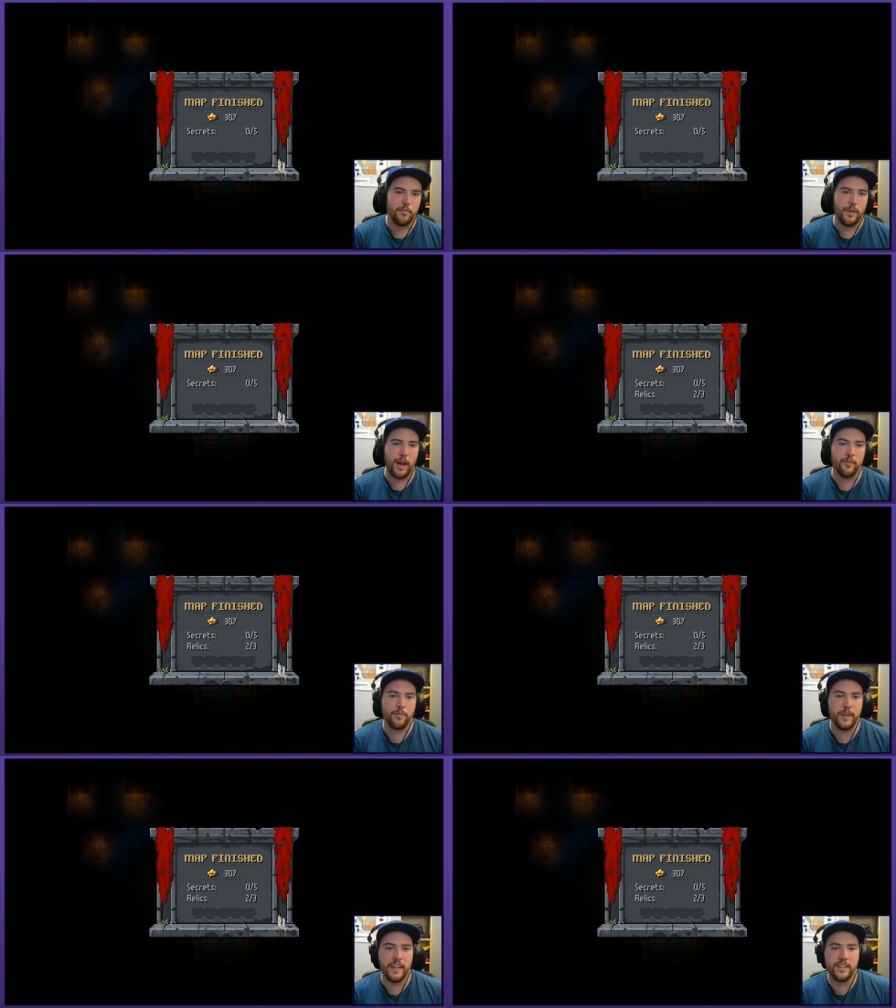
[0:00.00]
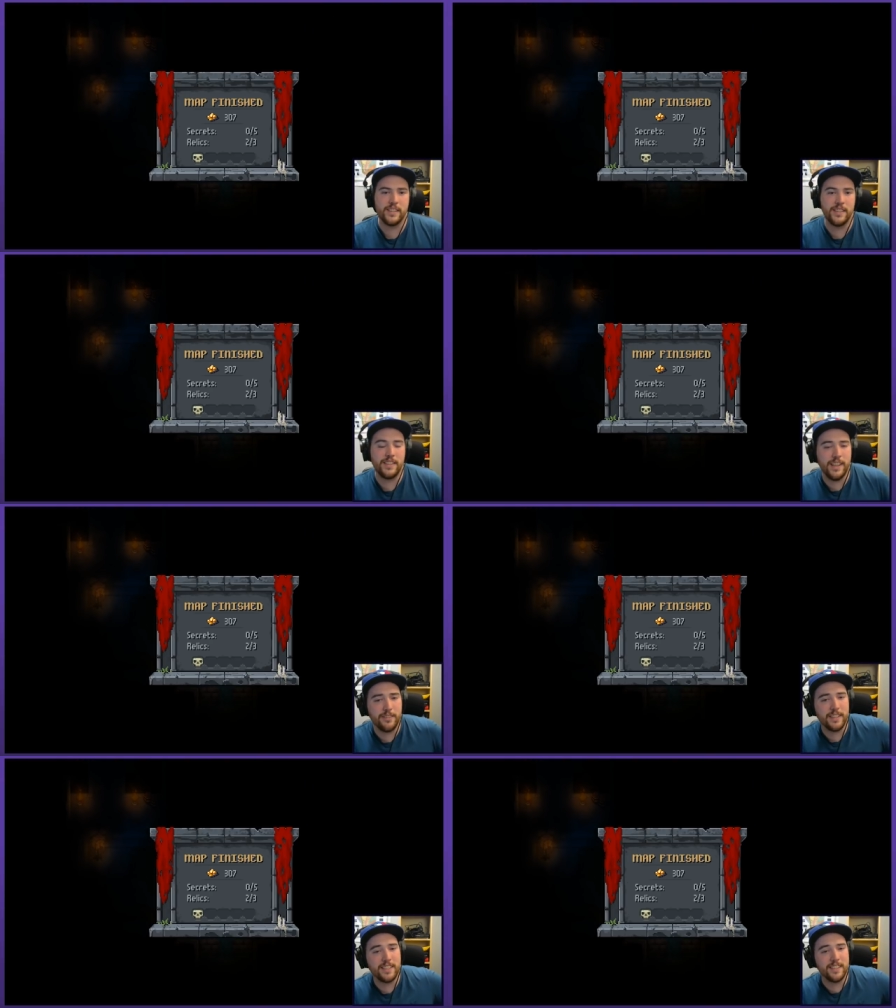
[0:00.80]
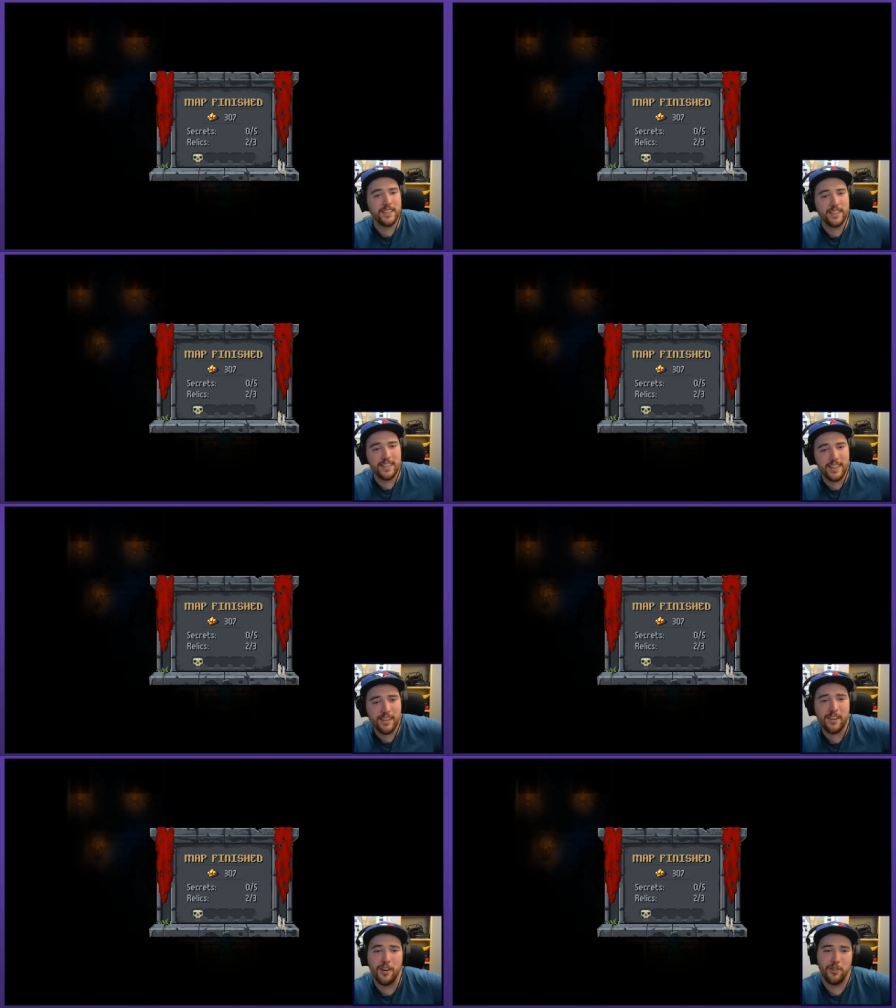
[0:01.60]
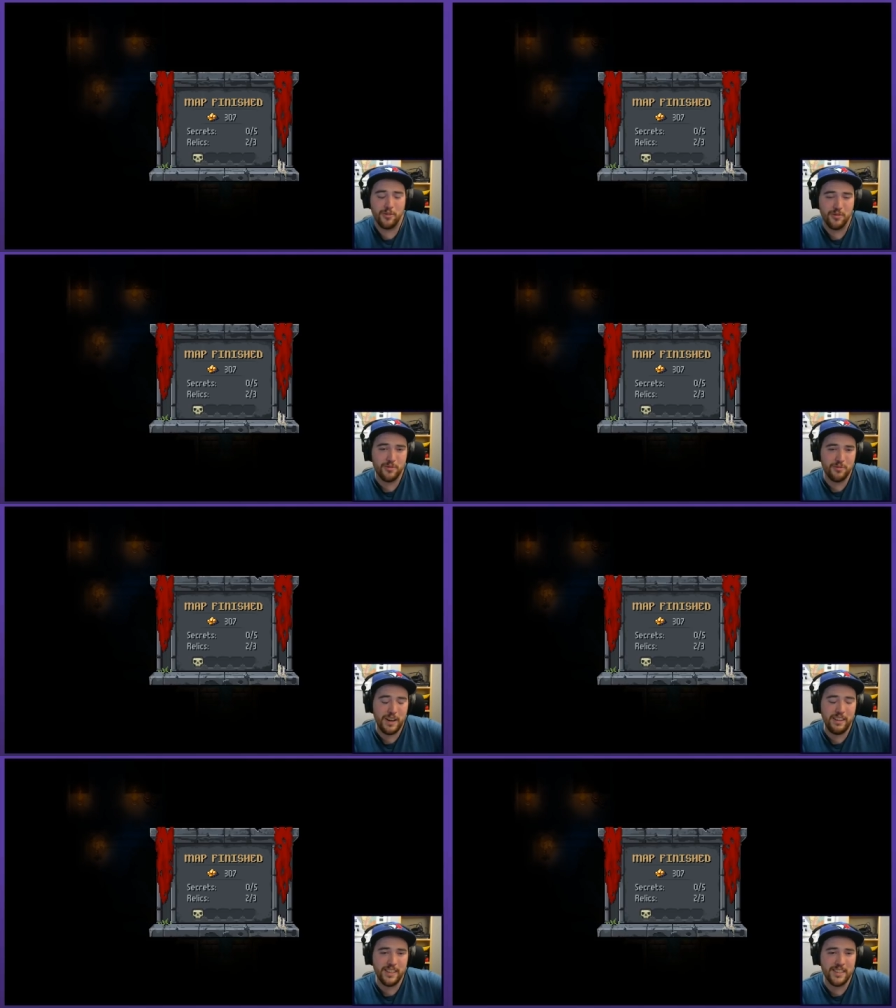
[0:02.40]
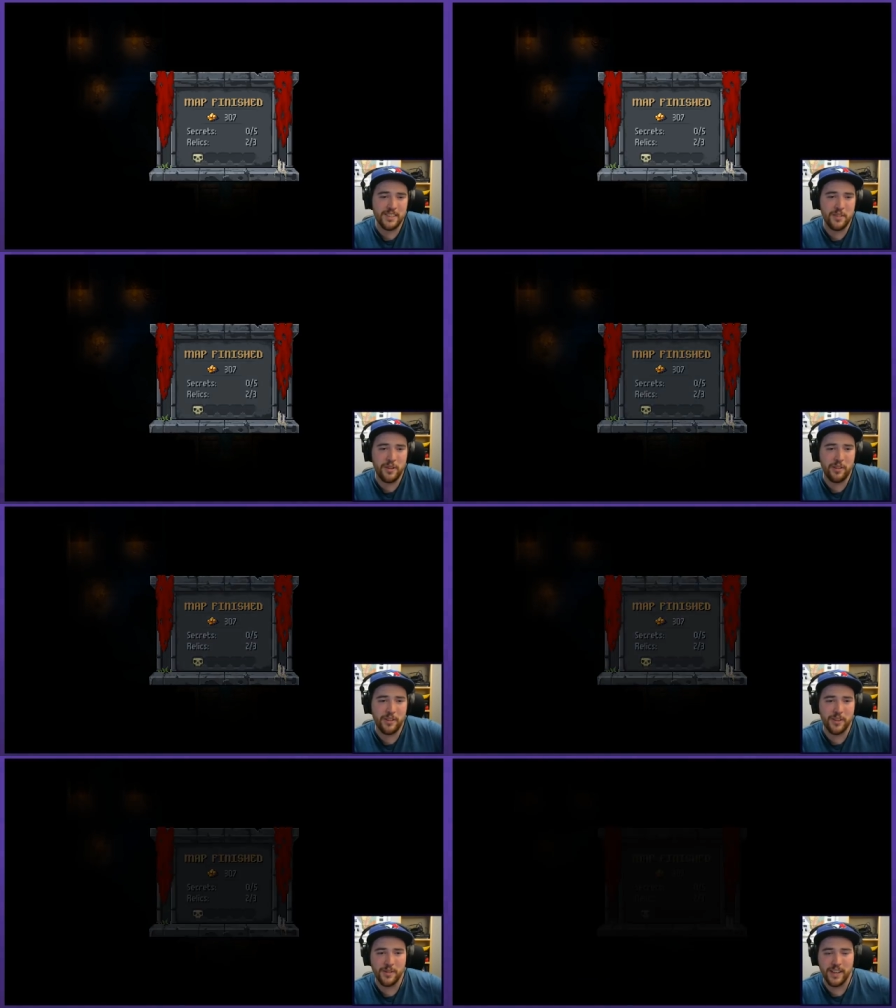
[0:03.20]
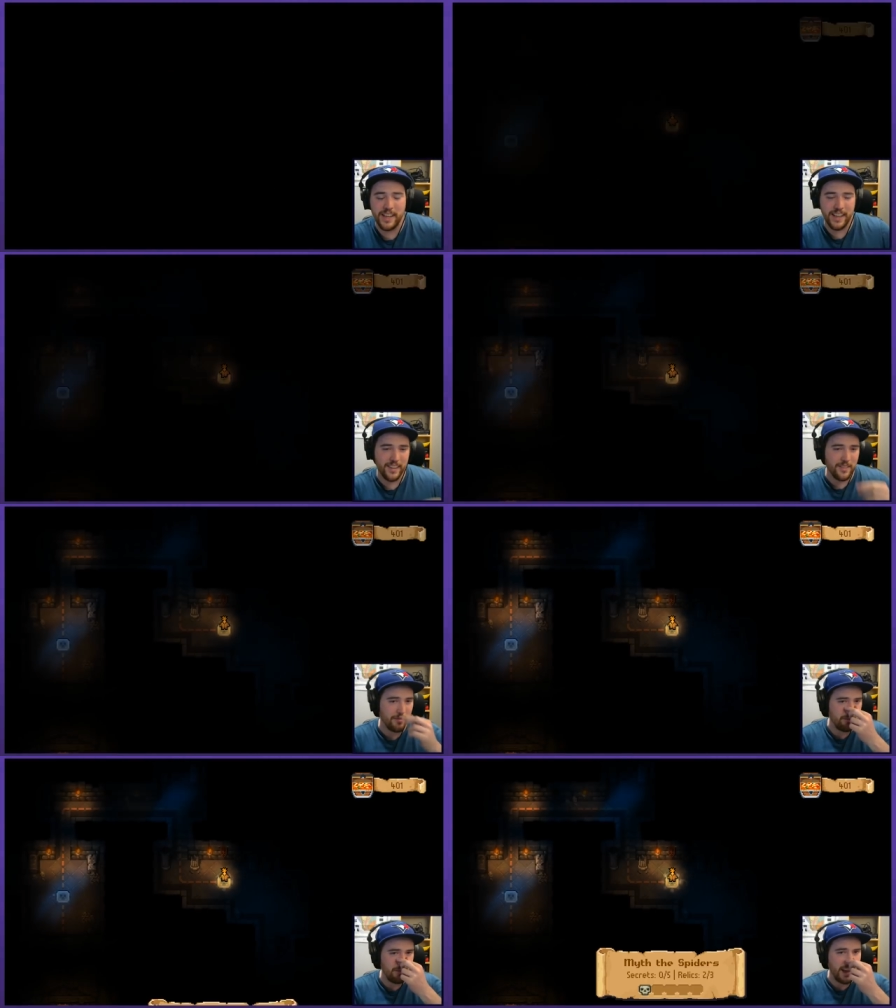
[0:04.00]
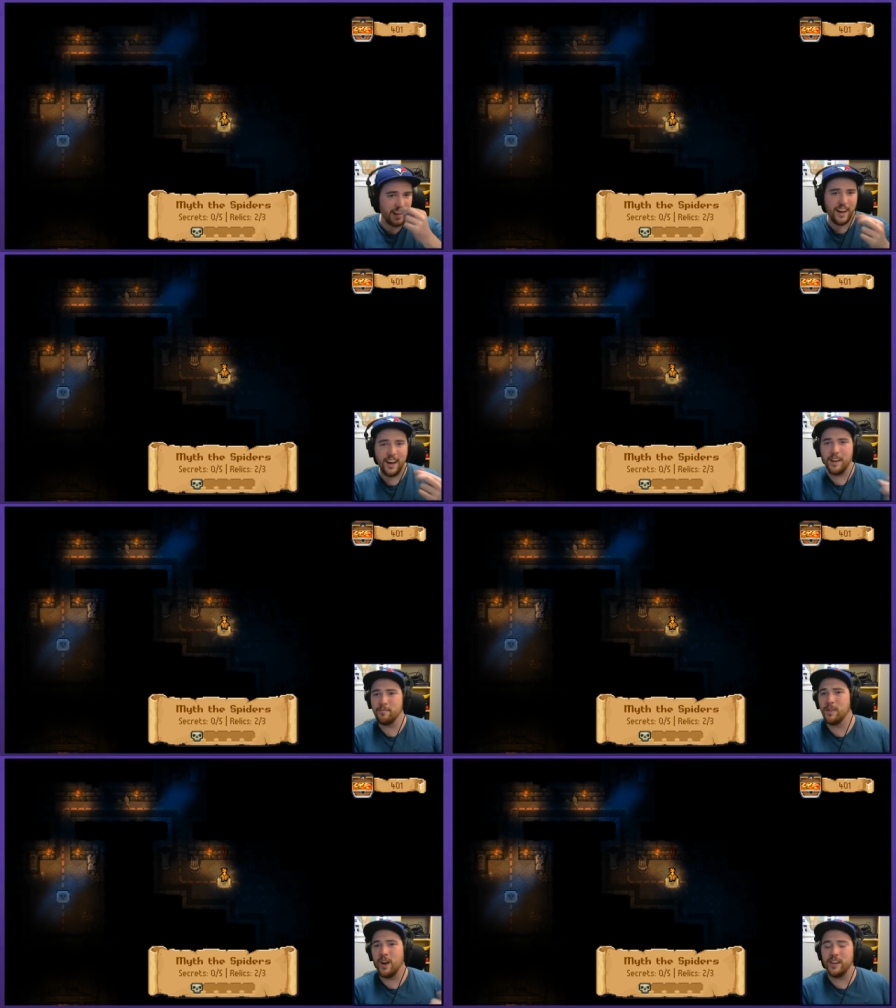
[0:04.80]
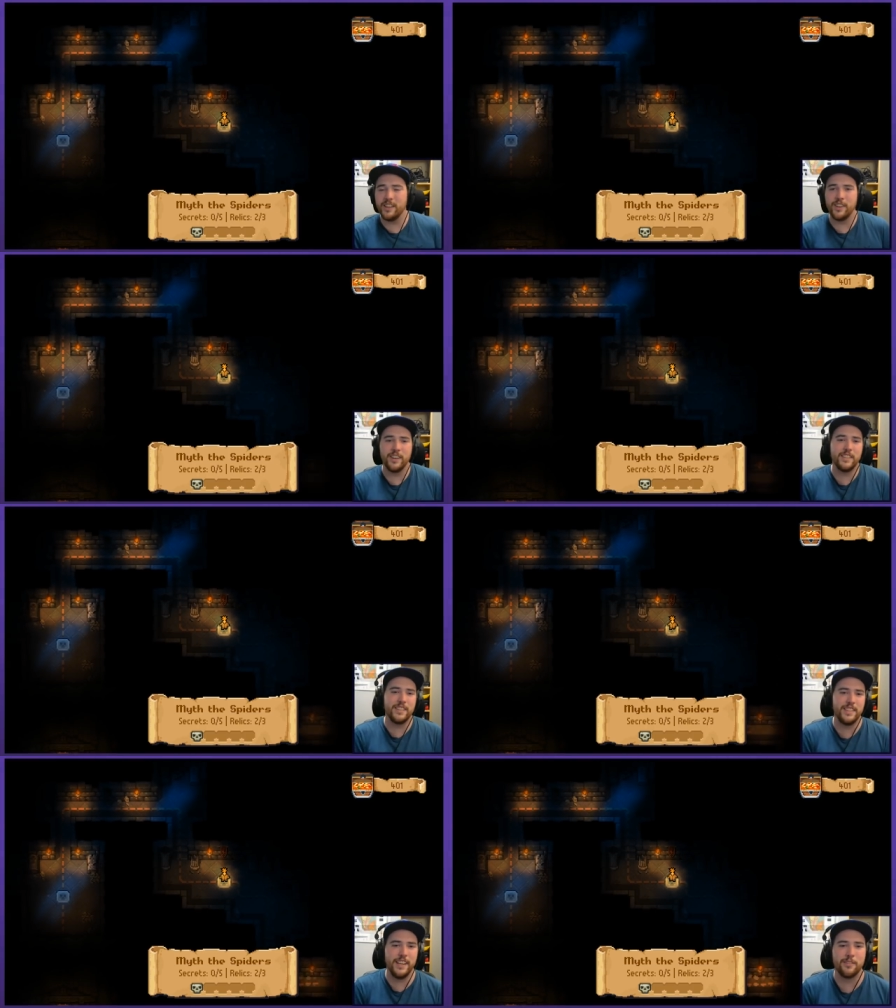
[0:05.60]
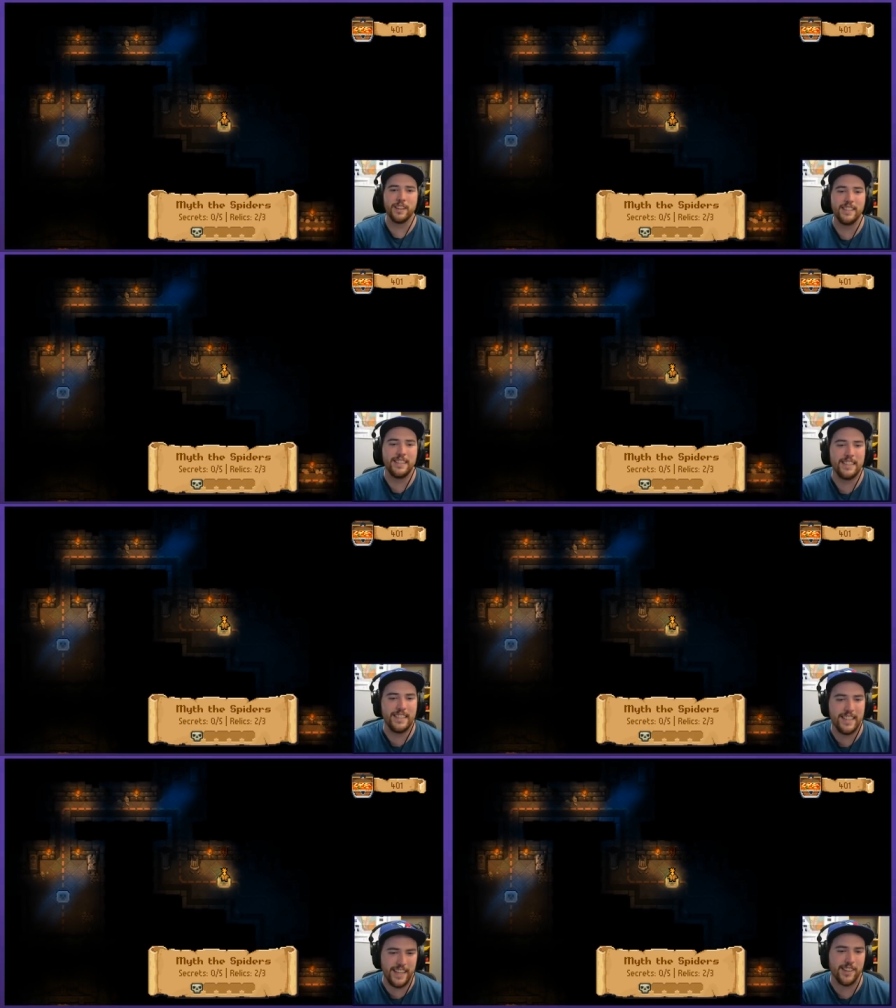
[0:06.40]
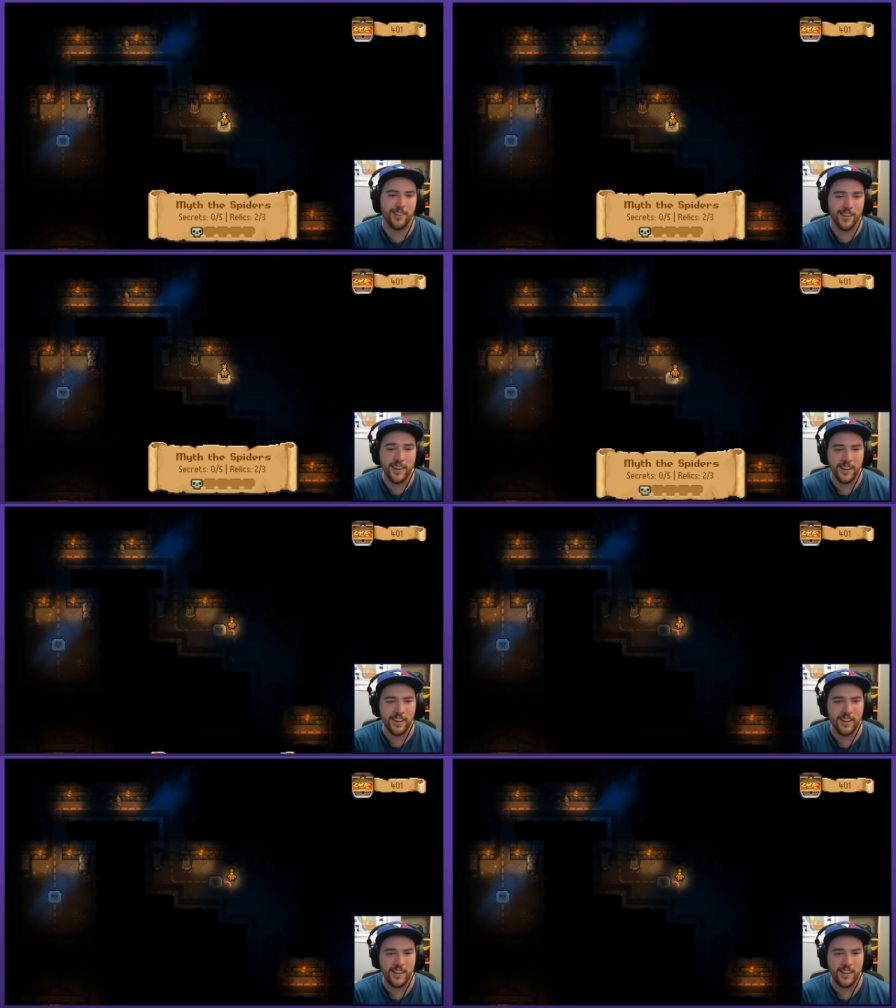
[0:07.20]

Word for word: Map finished. Secrets 0. Relics 2 out of 3. Man, I am not a good secret seeker.